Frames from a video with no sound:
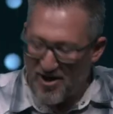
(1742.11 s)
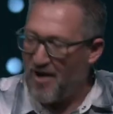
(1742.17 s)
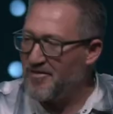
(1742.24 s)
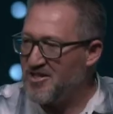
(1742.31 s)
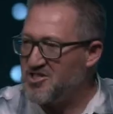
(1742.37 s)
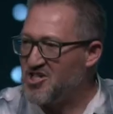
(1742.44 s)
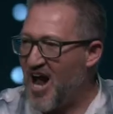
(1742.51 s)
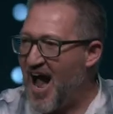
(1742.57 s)
on
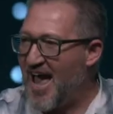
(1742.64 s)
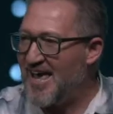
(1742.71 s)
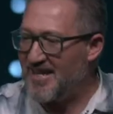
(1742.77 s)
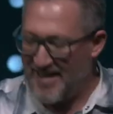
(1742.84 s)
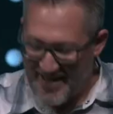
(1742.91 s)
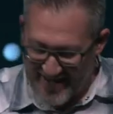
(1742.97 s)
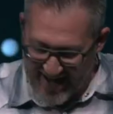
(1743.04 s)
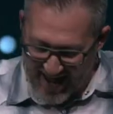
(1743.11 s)
the
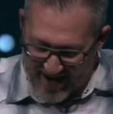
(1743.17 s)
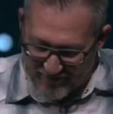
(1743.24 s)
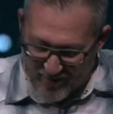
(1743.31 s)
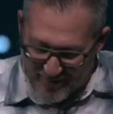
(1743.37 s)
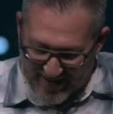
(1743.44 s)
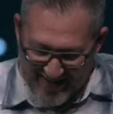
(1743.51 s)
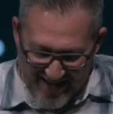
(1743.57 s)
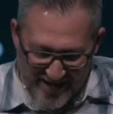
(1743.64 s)
giant and
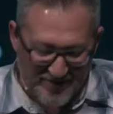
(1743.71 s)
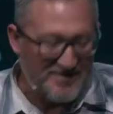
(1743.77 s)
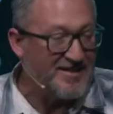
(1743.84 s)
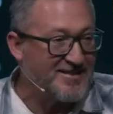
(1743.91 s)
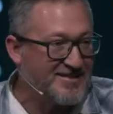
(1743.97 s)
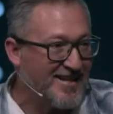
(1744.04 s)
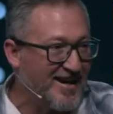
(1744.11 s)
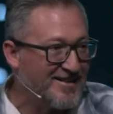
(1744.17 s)
everybody else
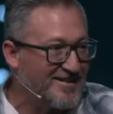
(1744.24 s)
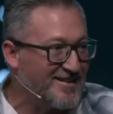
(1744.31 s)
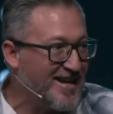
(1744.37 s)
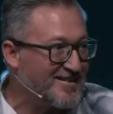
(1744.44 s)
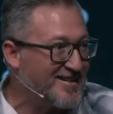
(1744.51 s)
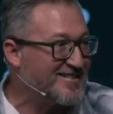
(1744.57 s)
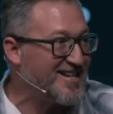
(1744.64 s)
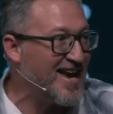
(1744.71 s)
is scared to
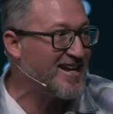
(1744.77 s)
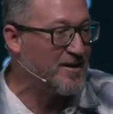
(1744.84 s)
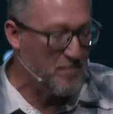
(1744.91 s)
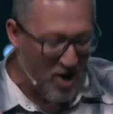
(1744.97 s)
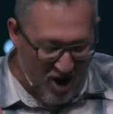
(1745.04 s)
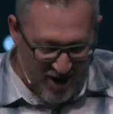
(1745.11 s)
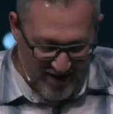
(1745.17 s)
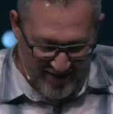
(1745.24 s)
death to take him
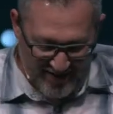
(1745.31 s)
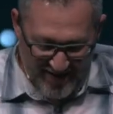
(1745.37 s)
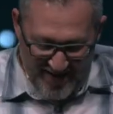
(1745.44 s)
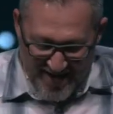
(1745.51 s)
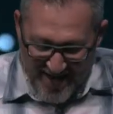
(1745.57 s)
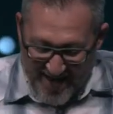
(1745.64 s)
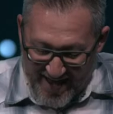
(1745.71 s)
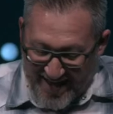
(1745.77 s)
on,
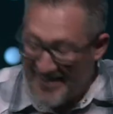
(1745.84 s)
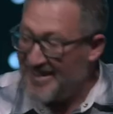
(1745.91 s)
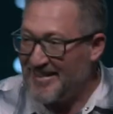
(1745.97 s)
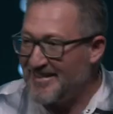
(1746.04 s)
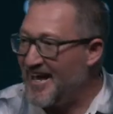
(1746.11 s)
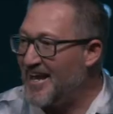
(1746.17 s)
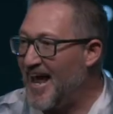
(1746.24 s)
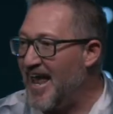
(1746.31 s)
he
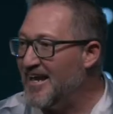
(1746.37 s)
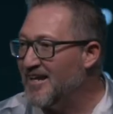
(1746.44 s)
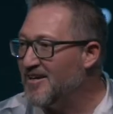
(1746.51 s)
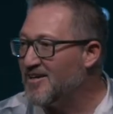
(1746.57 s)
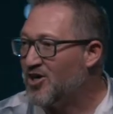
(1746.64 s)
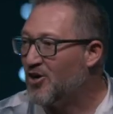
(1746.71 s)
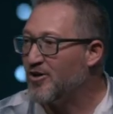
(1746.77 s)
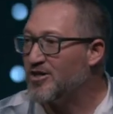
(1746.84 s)
didn't get any
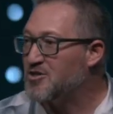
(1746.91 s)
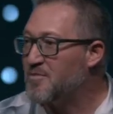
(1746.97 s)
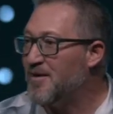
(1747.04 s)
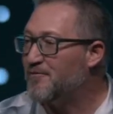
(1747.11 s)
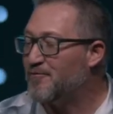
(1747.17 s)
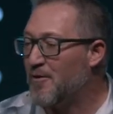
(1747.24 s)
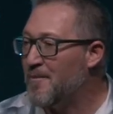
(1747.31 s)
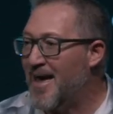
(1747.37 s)
encouragement from